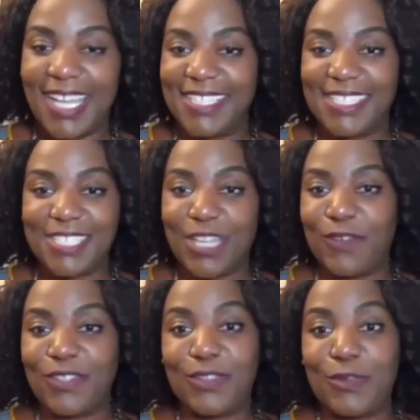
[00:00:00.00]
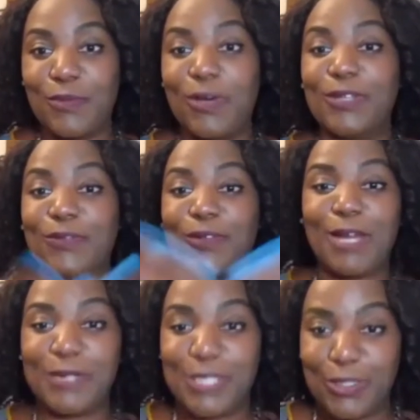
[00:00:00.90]
I discovered the wonderful
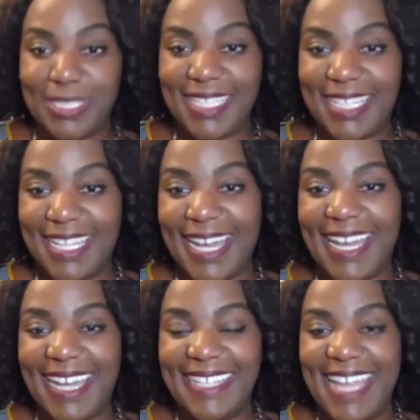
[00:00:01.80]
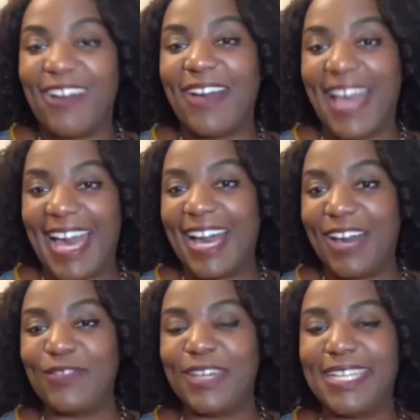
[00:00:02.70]
opportunity that I now
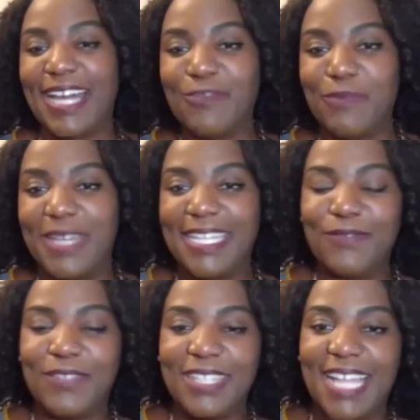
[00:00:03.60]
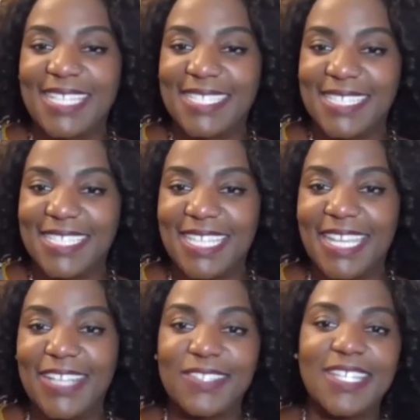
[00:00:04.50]
have, and I've been in for the last 6
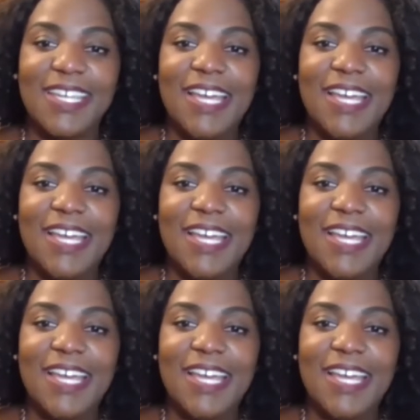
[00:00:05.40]
years